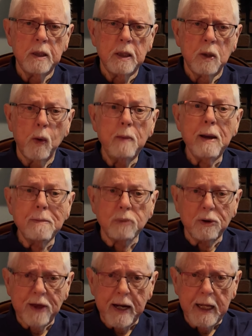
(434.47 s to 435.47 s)
Remember
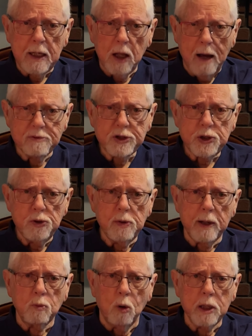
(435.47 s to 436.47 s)
that He loves you
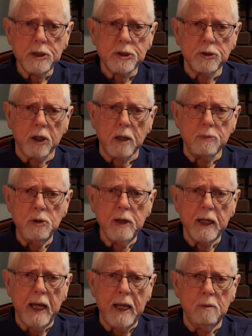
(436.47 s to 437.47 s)
and wants to
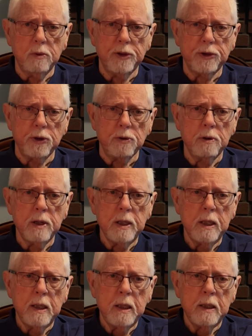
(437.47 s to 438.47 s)
communicate with you,
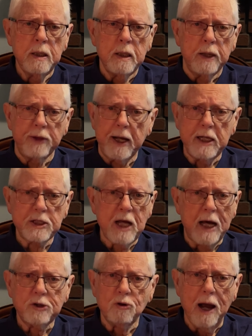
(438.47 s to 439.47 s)
and that He is
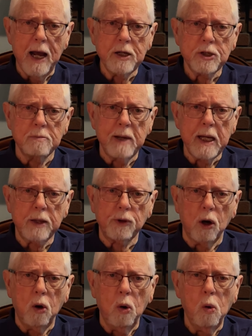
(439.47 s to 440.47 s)
not trying to make the
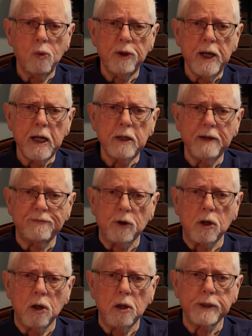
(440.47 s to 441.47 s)
whole thing
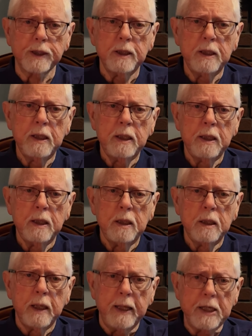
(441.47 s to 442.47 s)
difficult.
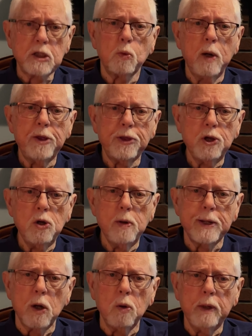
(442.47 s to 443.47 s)
He is with you
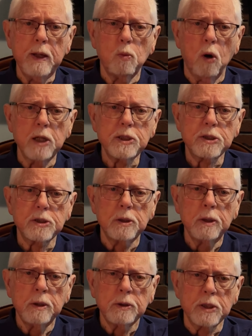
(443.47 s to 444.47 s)
and only wants
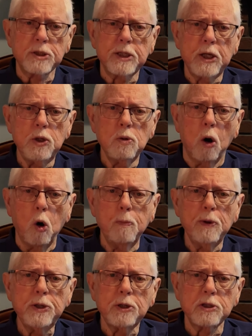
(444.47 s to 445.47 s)
to see you
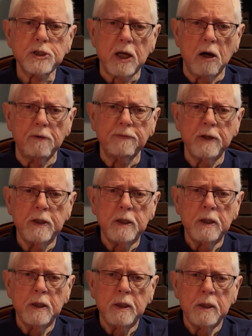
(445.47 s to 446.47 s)
open yourself
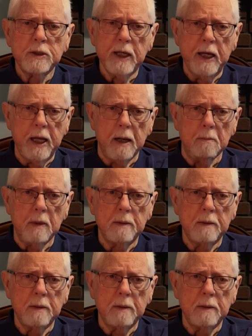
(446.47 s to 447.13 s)
to Him.